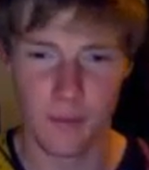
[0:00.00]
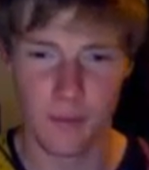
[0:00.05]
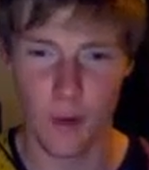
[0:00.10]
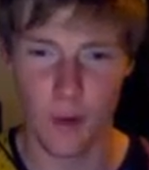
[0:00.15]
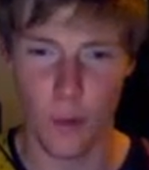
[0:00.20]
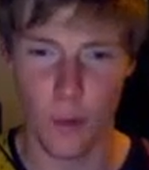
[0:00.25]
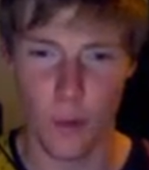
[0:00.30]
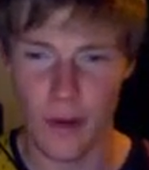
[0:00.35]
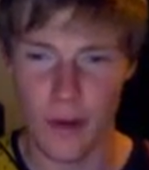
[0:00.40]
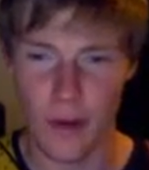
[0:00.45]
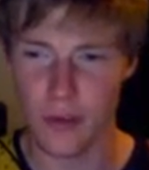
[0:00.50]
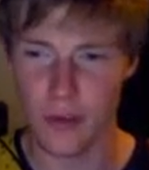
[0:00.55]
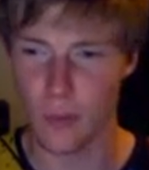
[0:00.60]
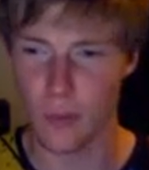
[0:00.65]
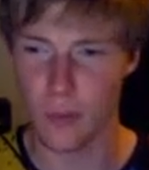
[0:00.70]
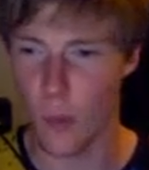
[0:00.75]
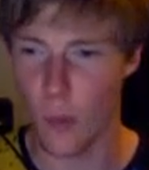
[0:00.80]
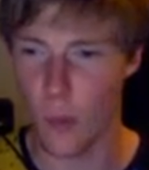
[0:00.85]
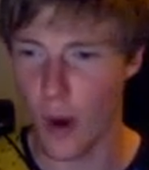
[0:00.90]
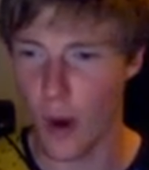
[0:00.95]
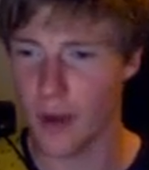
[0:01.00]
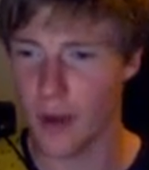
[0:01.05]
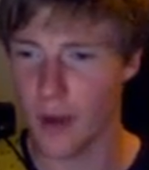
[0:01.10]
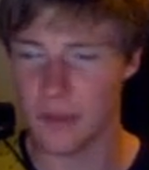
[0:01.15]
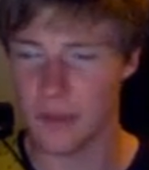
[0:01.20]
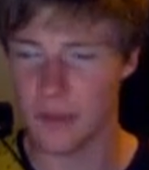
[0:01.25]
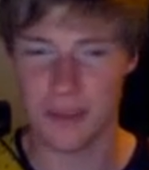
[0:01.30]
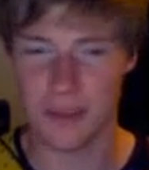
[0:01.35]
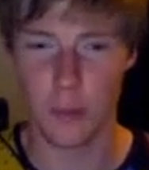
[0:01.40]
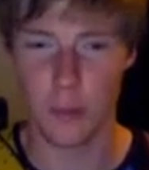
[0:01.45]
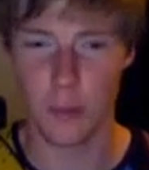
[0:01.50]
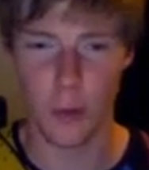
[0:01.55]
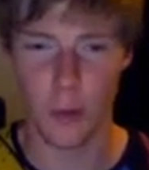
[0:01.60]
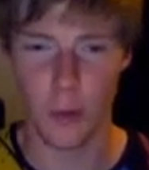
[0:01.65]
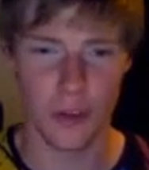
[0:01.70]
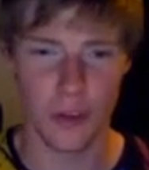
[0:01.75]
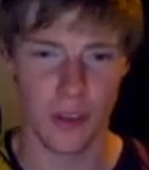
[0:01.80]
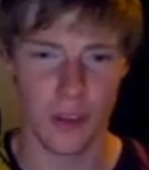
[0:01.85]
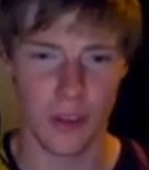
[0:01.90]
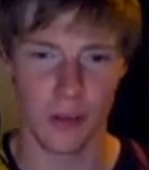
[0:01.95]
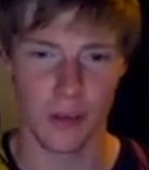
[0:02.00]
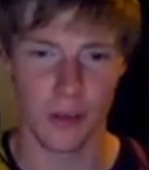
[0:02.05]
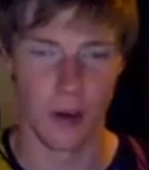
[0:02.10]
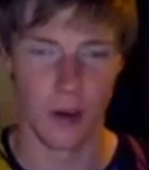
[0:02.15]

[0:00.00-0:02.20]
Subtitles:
question why I'm still watching.